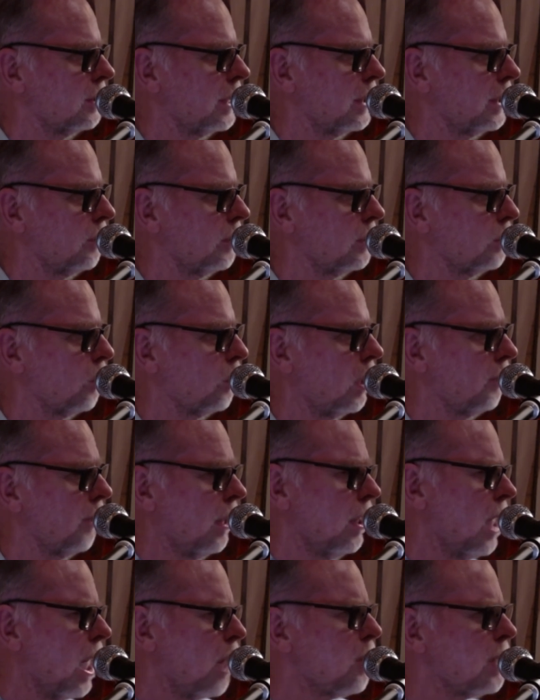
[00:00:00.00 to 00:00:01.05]
to his wife,
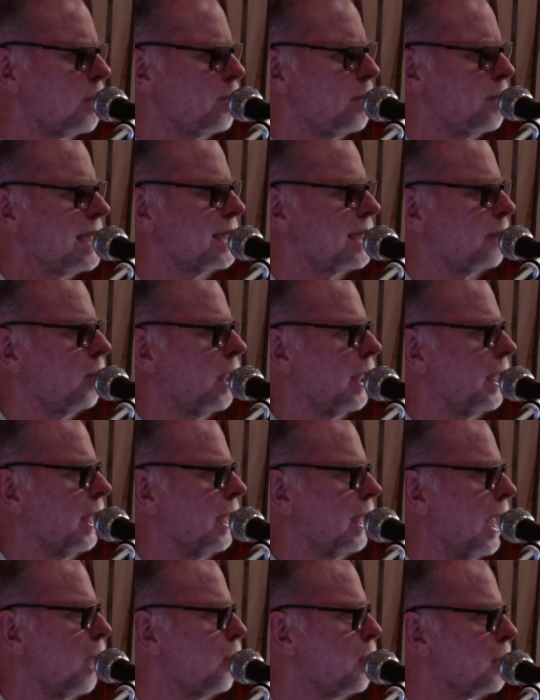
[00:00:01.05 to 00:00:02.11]
"I want to be somebody.
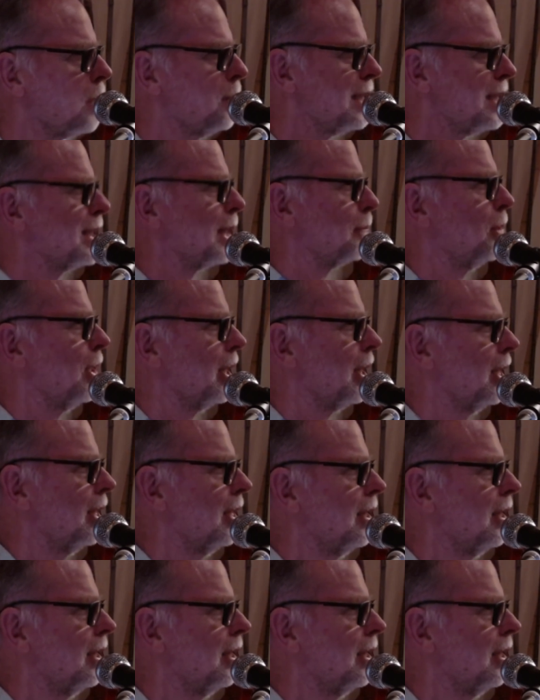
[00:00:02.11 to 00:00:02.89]
I want to be somebody."